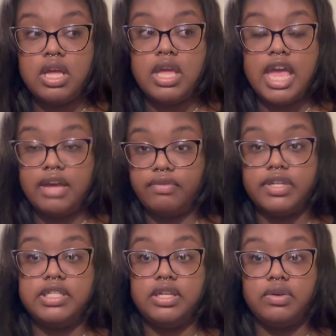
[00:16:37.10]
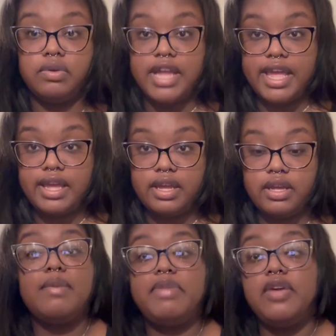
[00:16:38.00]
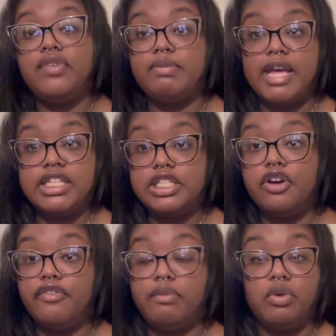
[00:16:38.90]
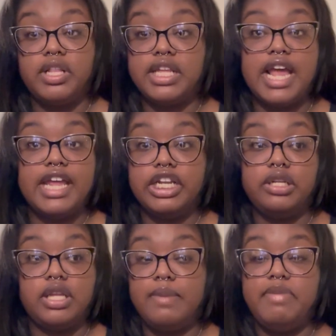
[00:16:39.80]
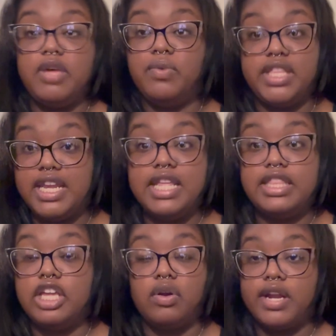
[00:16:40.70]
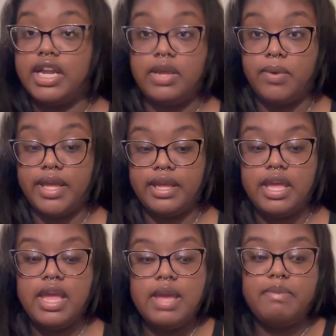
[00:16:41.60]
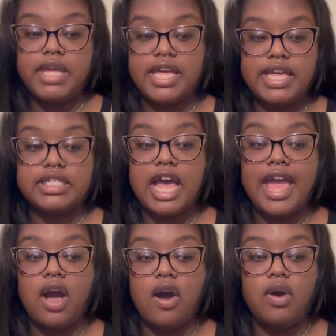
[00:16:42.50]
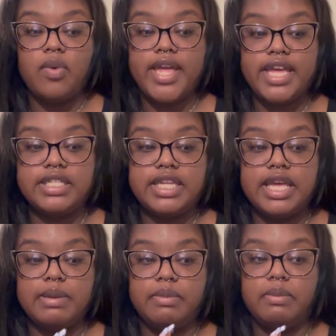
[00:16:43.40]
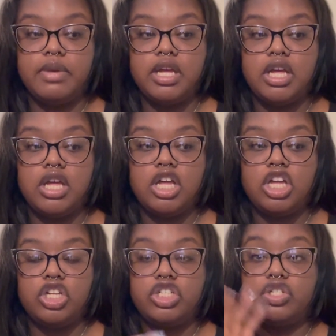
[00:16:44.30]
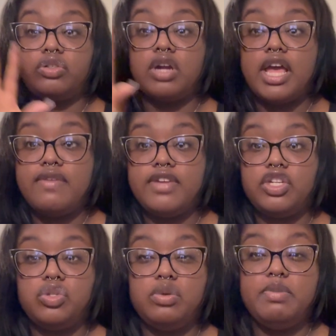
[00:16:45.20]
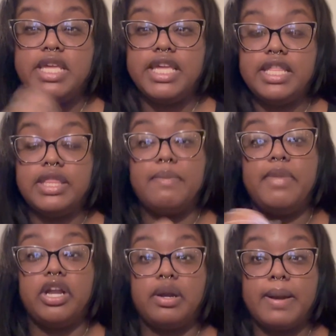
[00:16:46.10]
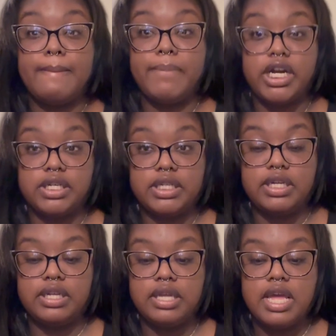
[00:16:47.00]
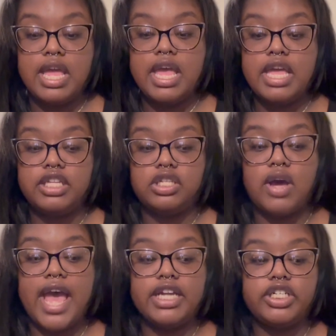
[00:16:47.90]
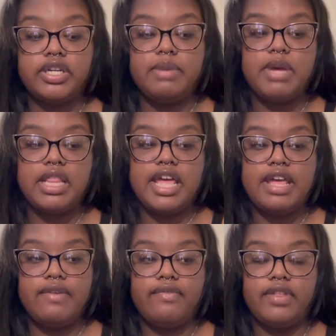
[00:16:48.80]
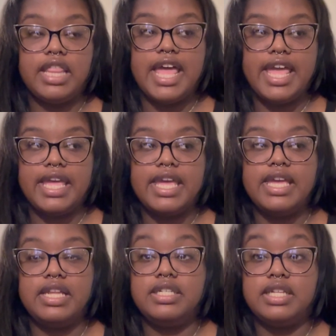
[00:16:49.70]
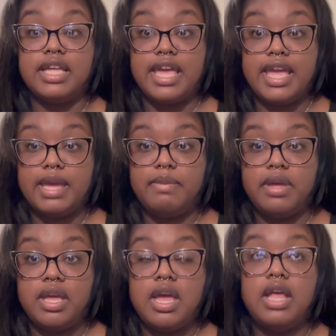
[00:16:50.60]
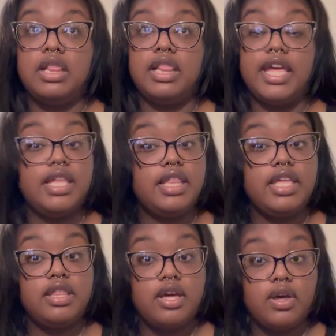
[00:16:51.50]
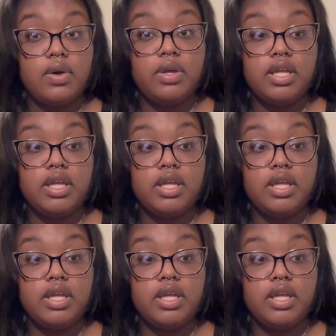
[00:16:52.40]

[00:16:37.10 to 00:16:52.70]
every single day. I compete with myself more than I compete with anything or anyone, because I always am striving to be the better person. So I treat my life like it's a game. Lately though,